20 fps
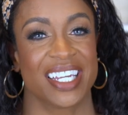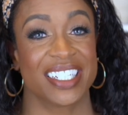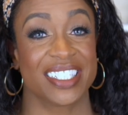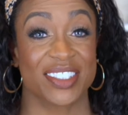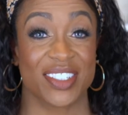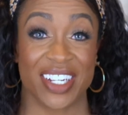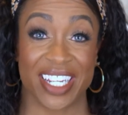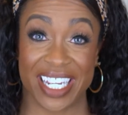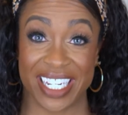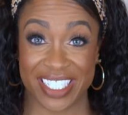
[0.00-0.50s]

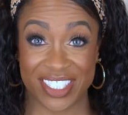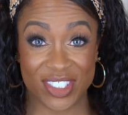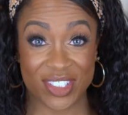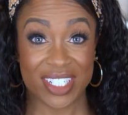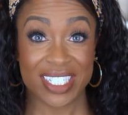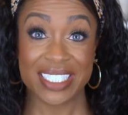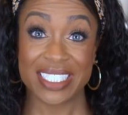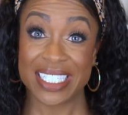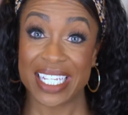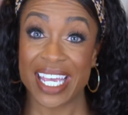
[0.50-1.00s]
So I guess you
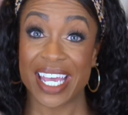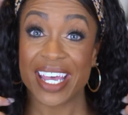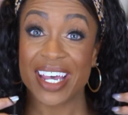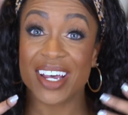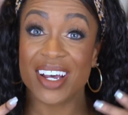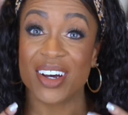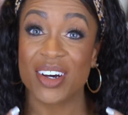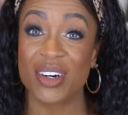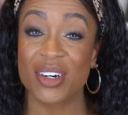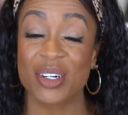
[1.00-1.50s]
can
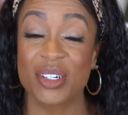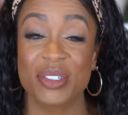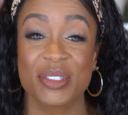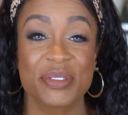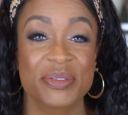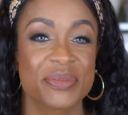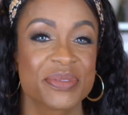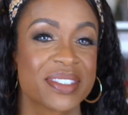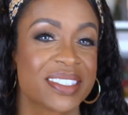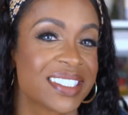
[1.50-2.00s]

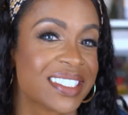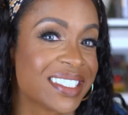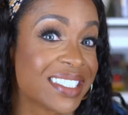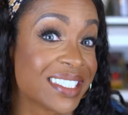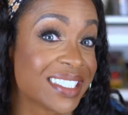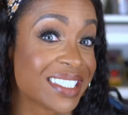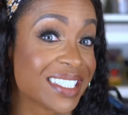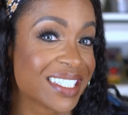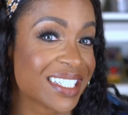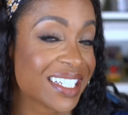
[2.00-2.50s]
tell
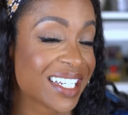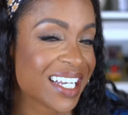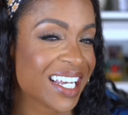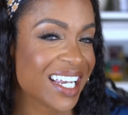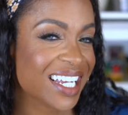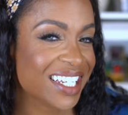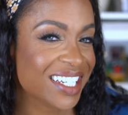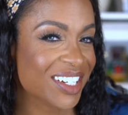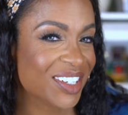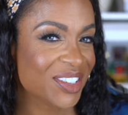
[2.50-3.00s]

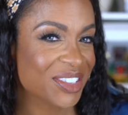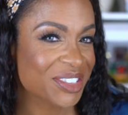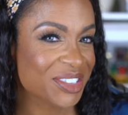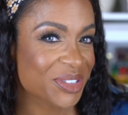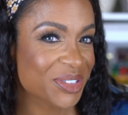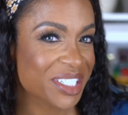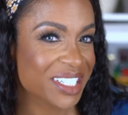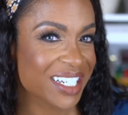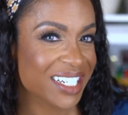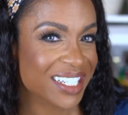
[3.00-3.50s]
your girl's
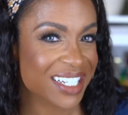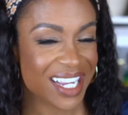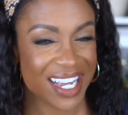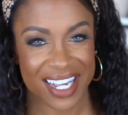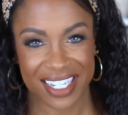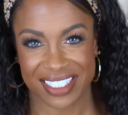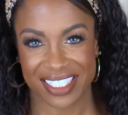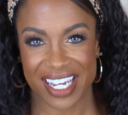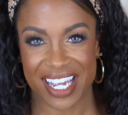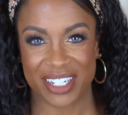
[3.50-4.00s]
doing another
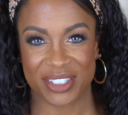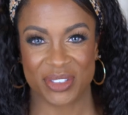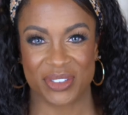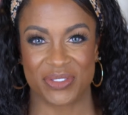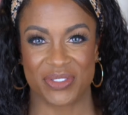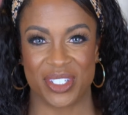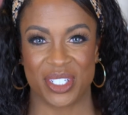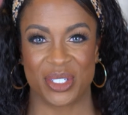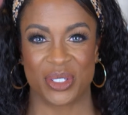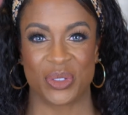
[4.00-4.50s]
contact
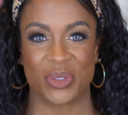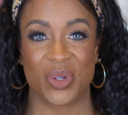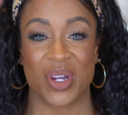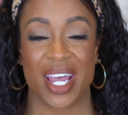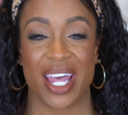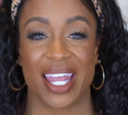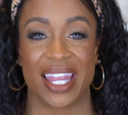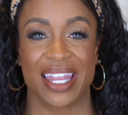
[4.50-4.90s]
review.